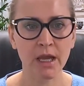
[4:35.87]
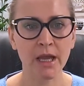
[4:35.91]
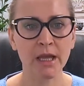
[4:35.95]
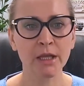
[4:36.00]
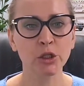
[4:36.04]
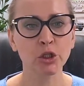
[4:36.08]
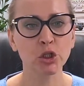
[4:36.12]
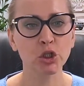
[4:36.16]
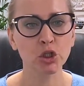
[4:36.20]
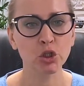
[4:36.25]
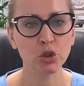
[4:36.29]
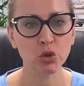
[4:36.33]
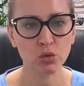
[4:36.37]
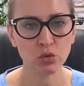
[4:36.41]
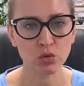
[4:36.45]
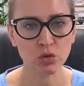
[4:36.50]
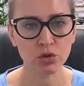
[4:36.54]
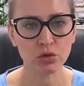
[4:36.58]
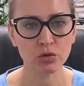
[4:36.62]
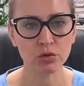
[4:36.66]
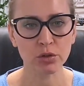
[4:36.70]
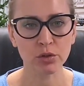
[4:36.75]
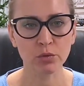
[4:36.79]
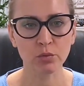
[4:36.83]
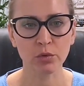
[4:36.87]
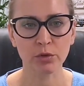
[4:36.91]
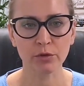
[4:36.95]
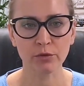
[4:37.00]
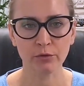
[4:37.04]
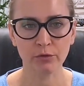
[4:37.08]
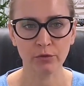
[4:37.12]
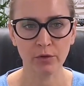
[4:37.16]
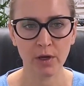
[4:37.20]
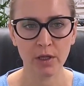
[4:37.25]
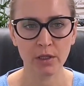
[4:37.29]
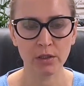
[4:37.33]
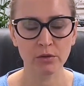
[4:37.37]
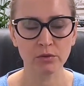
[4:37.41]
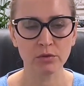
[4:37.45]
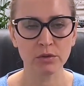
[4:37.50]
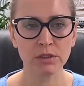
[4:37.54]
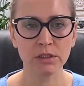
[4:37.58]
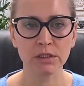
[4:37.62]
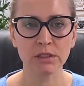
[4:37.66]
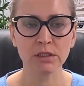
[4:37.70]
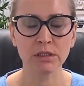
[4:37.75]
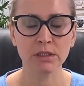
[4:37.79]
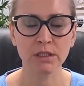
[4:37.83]
and usually what
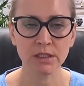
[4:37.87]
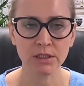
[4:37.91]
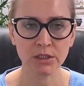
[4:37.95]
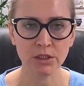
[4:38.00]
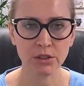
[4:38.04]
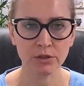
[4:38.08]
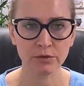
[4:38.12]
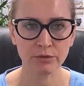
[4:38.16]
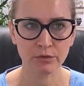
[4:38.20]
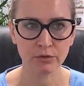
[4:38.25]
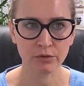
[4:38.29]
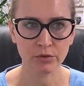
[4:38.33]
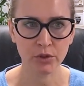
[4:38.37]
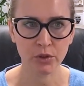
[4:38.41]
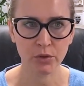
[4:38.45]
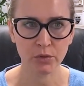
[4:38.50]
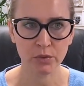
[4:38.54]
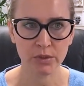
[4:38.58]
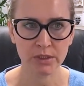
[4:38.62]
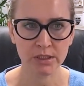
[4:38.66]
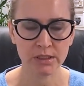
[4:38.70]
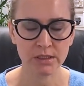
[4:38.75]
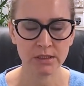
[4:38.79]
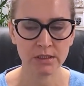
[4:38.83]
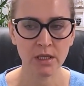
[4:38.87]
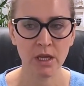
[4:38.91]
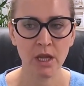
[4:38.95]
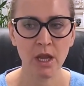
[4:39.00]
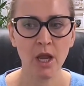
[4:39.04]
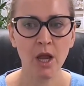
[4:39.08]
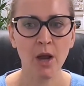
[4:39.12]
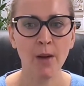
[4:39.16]
follows is an interview notice.